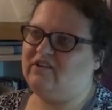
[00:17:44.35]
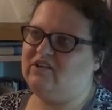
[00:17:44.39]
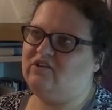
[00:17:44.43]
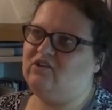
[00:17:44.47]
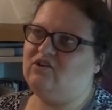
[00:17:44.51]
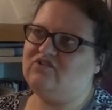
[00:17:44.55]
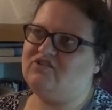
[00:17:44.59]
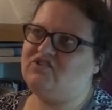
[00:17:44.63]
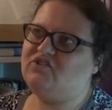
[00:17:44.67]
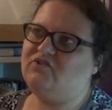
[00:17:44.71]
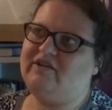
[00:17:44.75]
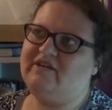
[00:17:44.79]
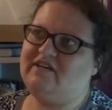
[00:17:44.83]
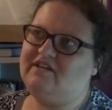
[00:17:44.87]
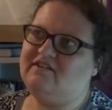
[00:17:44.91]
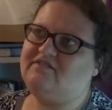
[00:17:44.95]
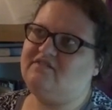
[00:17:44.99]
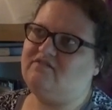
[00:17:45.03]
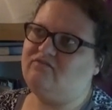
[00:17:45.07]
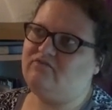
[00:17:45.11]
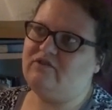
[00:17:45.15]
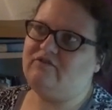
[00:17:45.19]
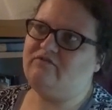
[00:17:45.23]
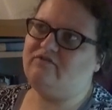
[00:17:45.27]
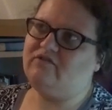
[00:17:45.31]
And also, I need
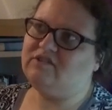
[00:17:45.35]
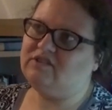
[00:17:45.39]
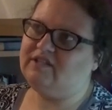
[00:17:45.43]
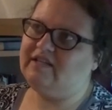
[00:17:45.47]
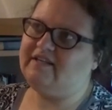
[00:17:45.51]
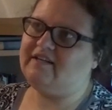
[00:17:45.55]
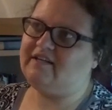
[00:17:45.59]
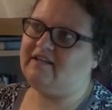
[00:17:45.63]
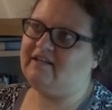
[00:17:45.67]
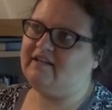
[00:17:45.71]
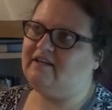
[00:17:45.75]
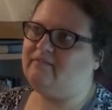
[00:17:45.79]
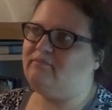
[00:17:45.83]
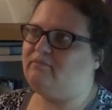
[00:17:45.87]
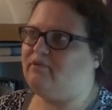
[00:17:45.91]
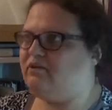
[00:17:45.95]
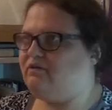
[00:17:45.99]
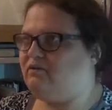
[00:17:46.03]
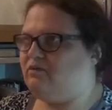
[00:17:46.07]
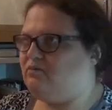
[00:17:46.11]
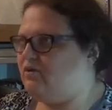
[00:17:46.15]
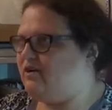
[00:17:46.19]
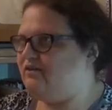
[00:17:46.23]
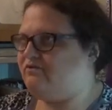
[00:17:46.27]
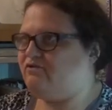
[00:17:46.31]
to read Villette again, but
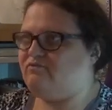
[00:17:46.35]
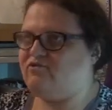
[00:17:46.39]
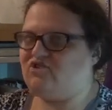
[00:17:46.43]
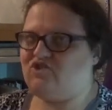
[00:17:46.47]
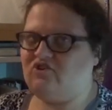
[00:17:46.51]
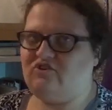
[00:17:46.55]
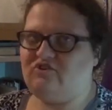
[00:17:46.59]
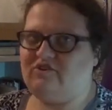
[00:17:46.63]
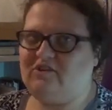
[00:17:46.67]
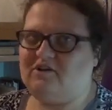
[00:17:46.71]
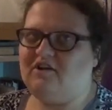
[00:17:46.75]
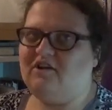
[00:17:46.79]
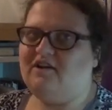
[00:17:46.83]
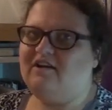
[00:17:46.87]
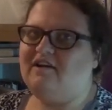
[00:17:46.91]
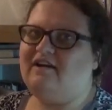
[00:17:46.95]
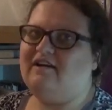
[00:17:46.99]
away from Charlotte,